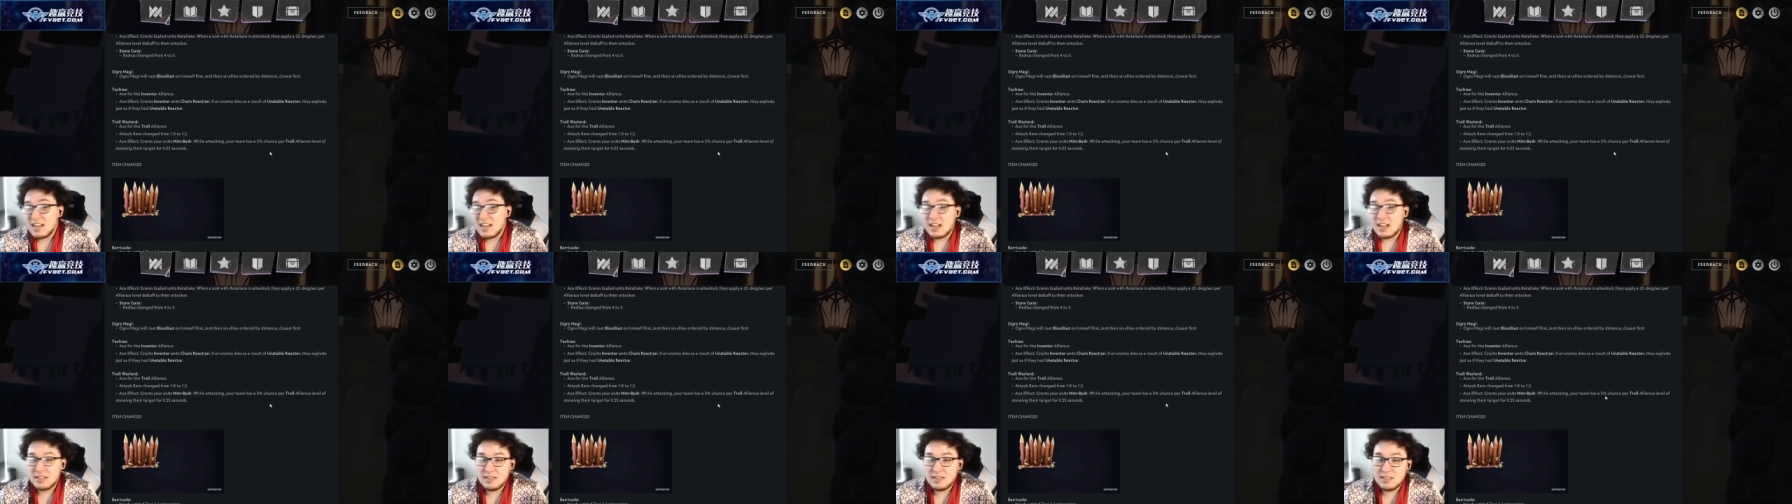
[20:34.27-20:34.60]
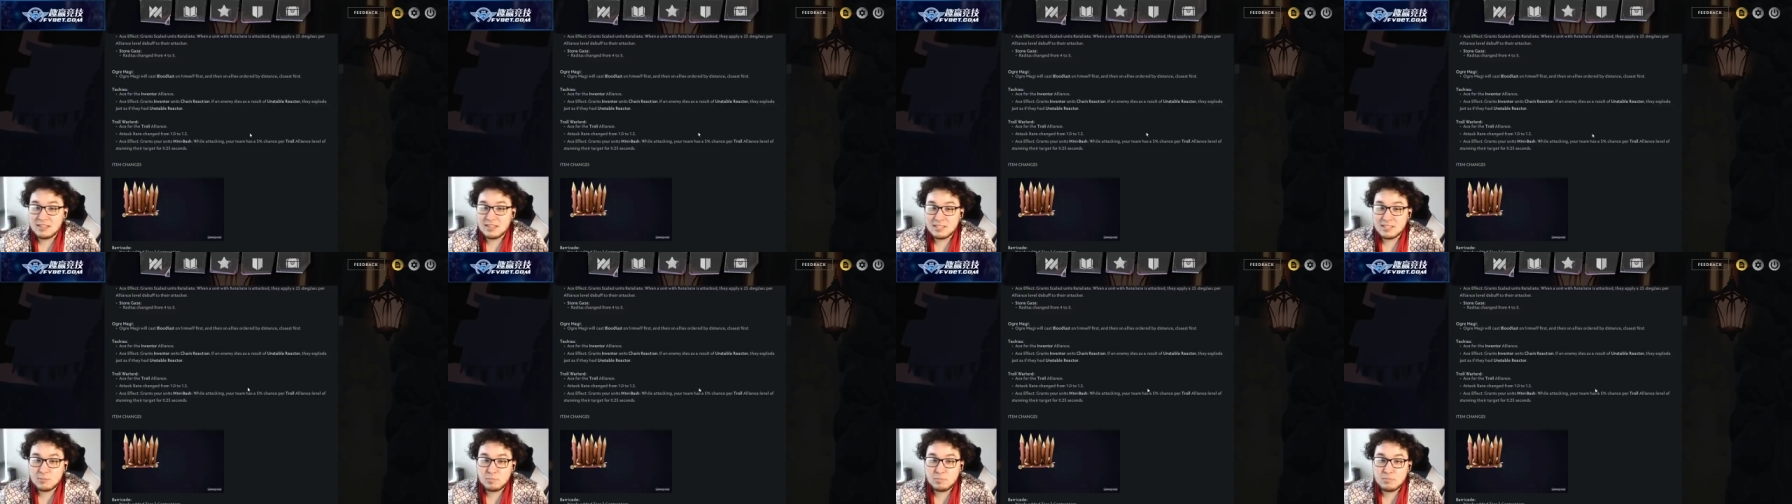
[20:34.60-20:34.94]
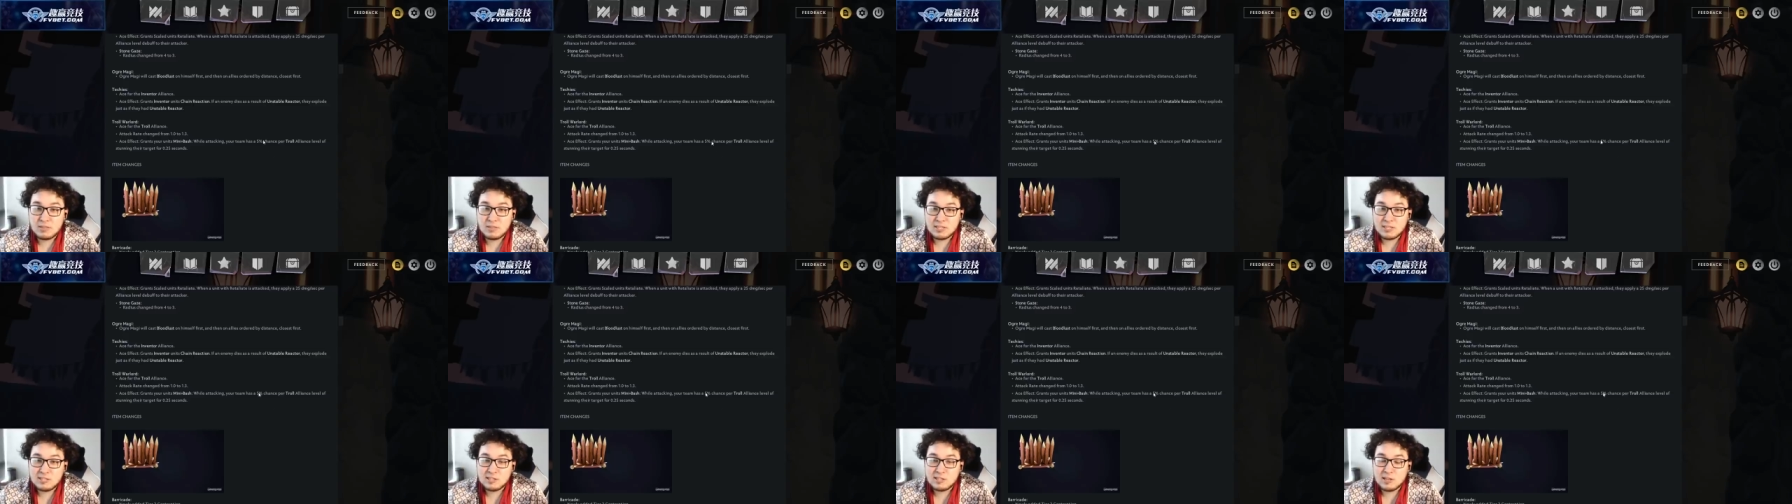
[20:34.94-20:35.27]
I think
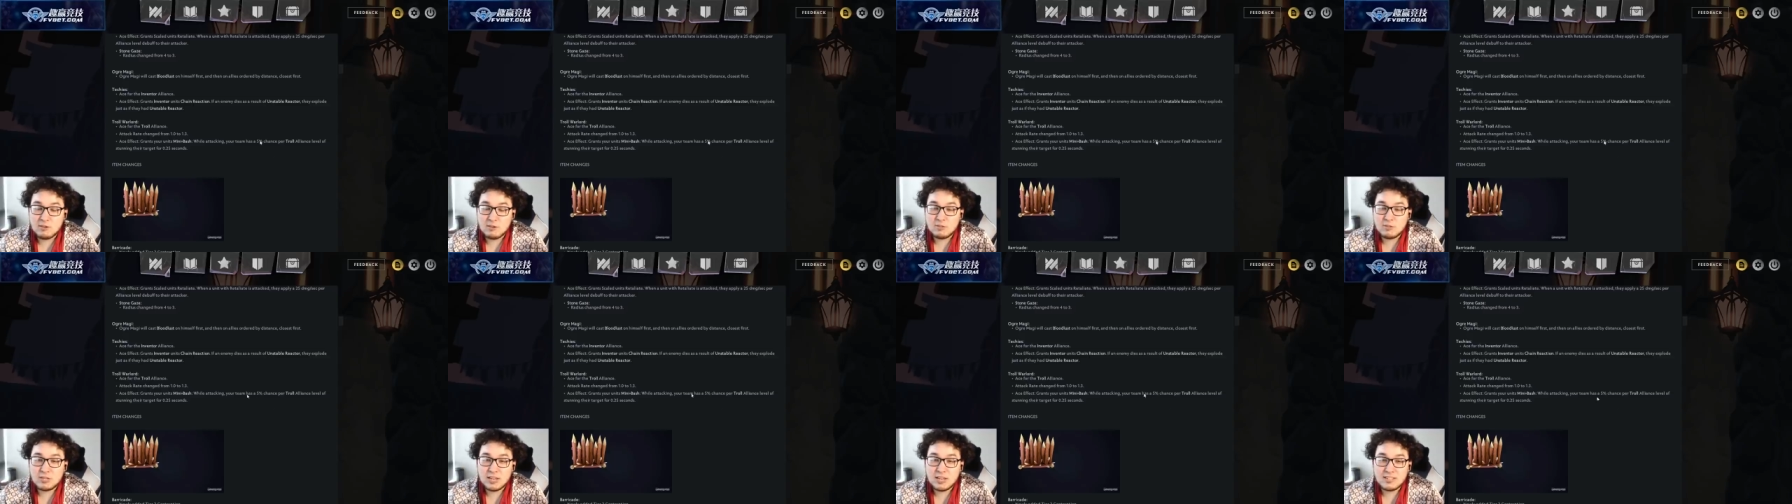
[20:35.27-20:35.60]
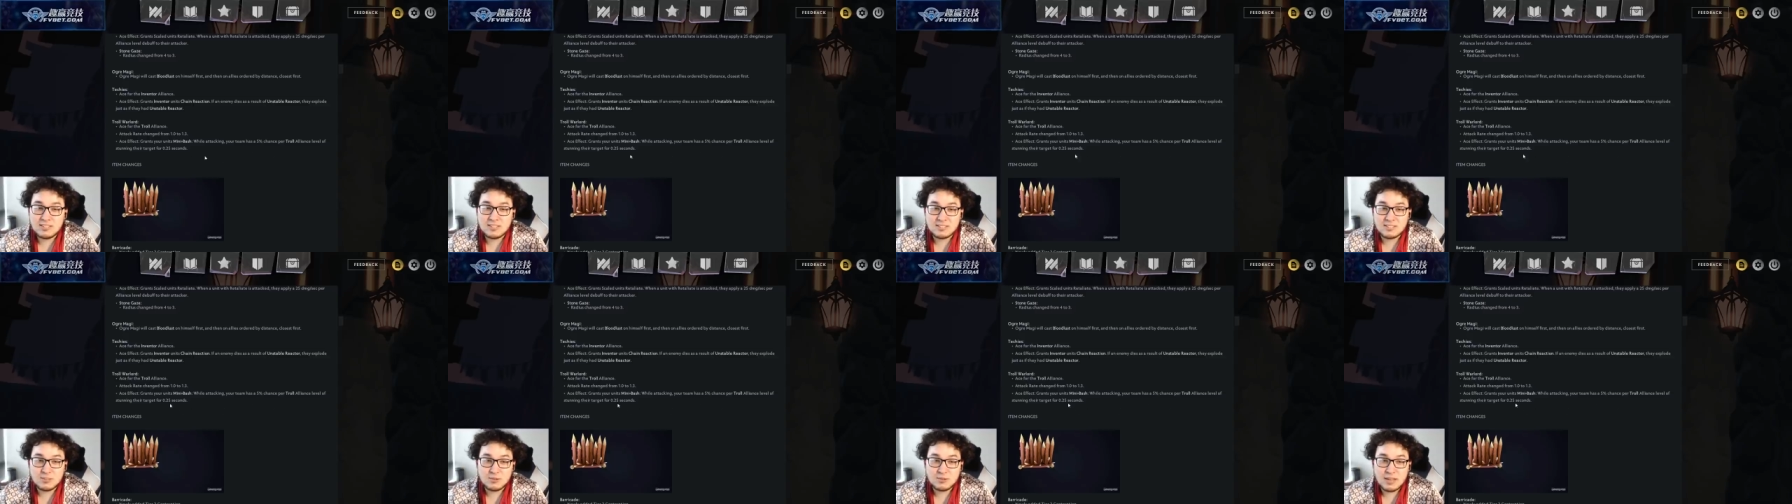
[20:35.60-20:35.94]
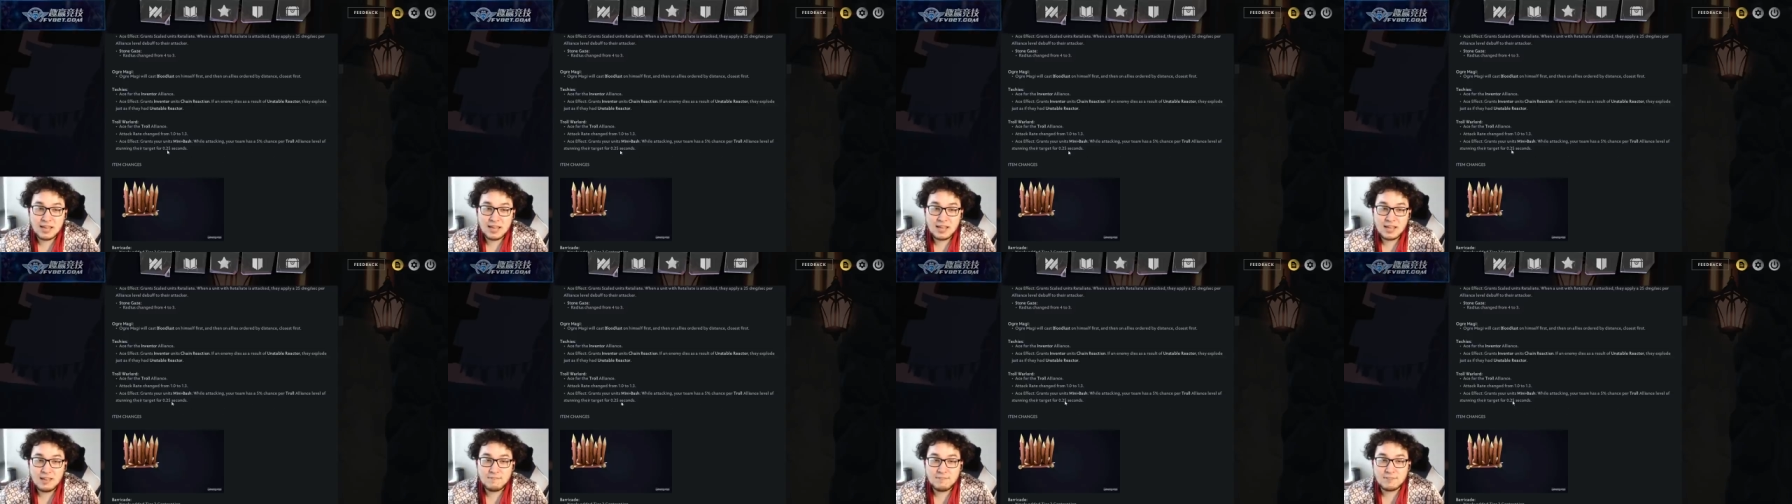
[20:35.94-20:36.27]
this low chance is
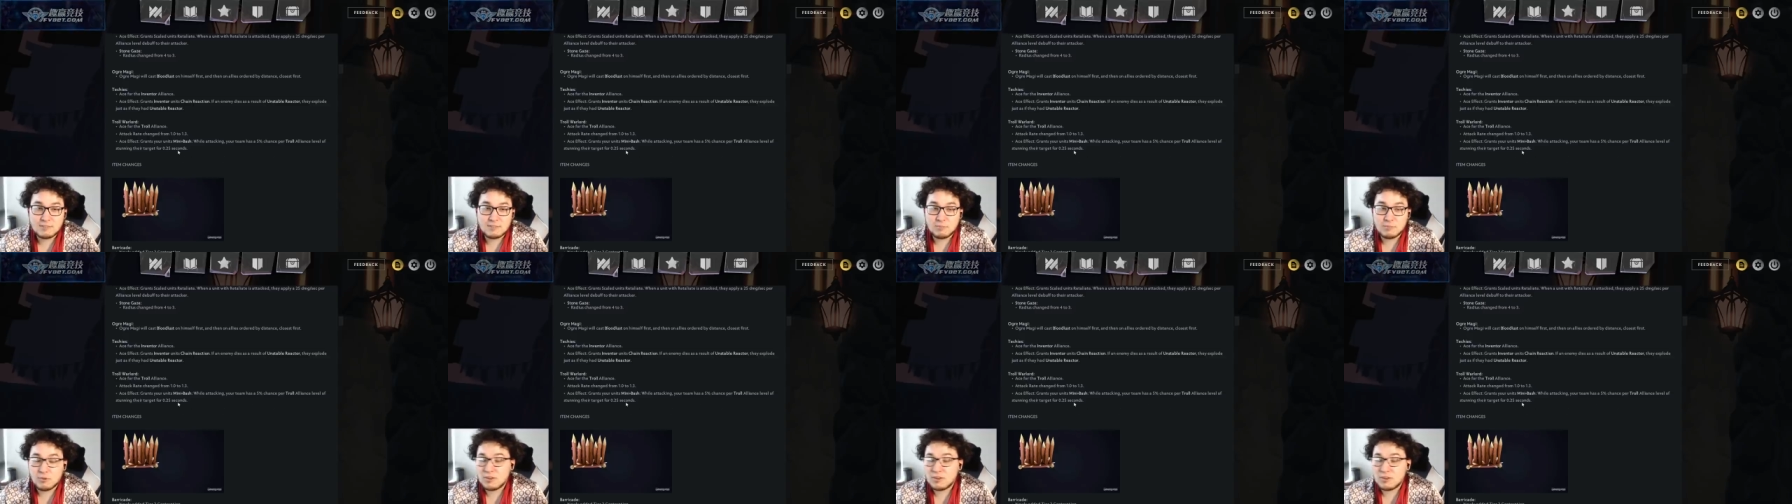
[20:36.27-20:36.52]
okay if it's